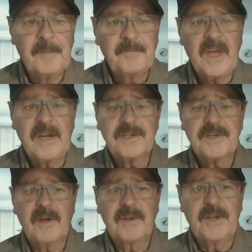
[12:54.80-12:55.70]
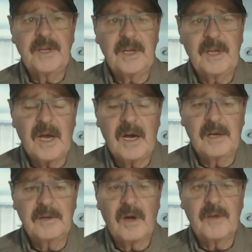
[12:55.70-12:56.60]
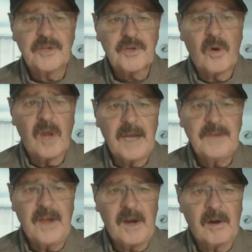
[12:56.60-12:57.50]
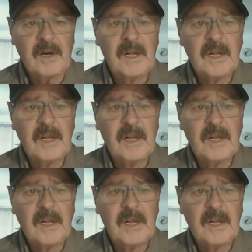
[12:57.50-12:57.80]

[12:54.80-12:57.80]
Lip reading: and it's on the shoreline there